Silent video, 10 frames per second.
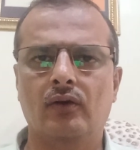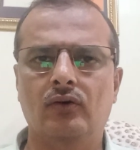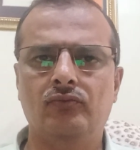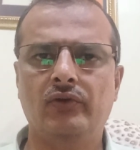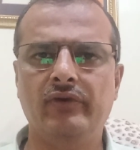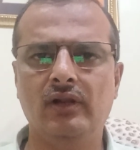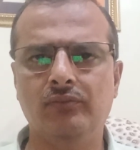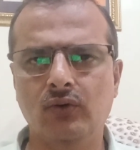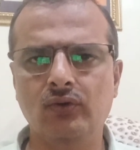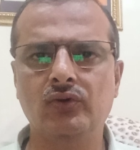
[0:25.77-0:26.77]
We will
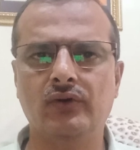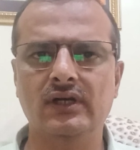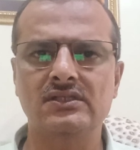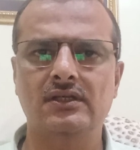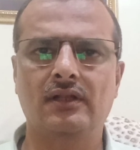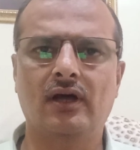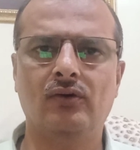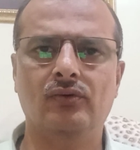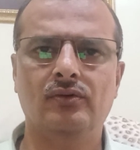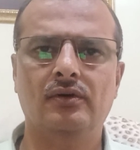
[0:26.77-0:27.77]
move towards
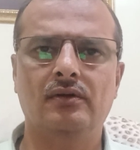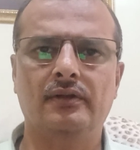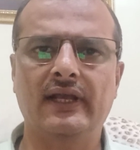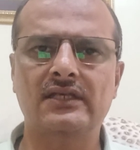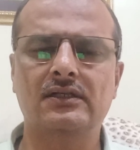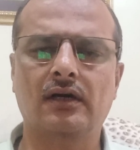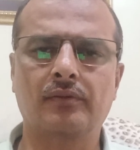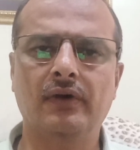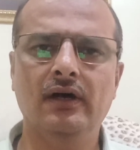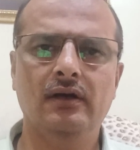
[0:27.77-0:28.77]
now next
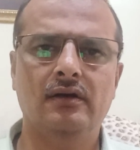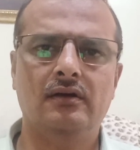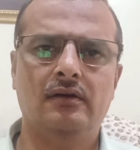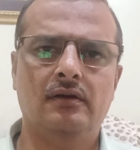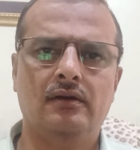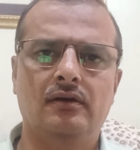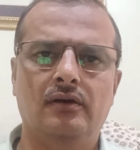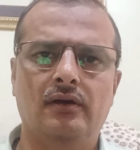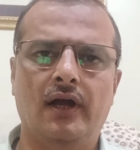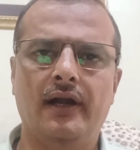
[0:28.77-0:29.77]
karma,
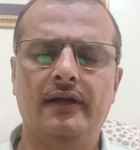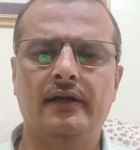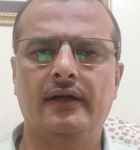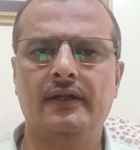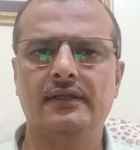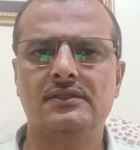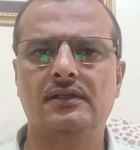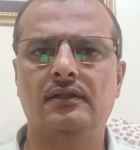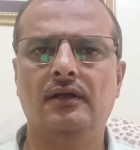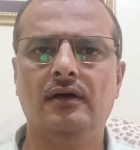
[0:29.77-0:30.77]
and it is
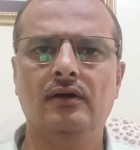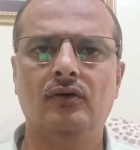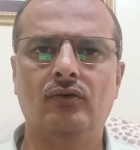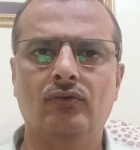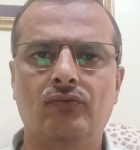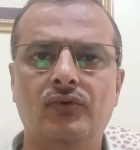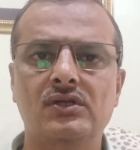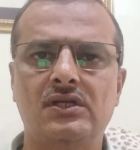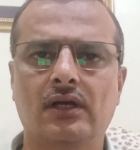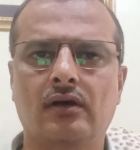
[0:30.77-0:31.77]
the
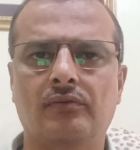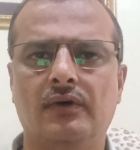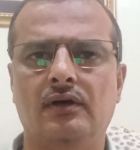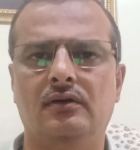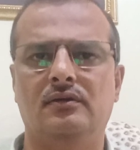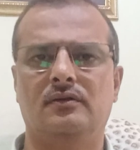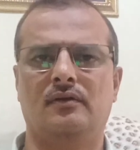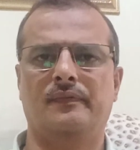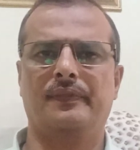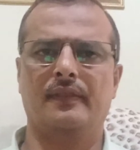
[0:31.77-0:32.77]
Vrishya Karma.
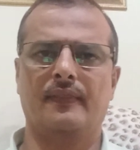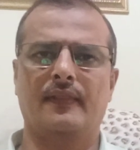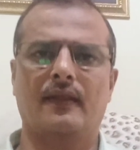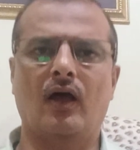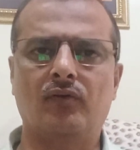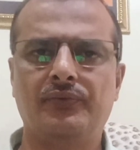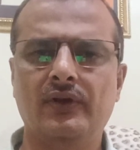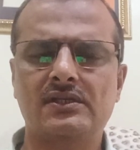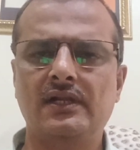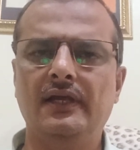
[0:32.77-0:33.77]

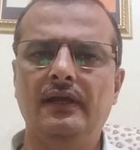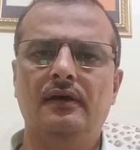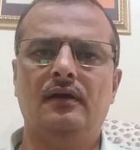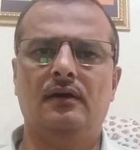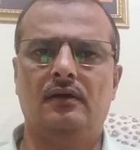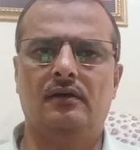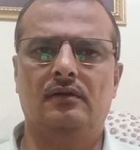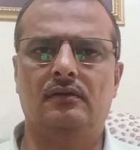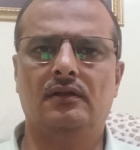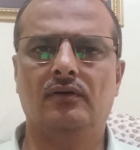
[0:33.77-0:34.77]
Obviously,
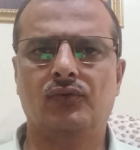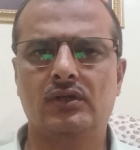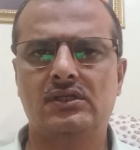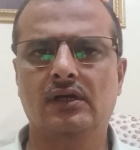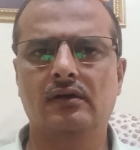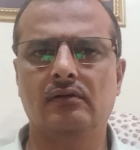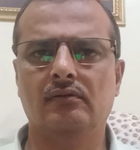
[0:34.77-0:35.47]
the Vrishya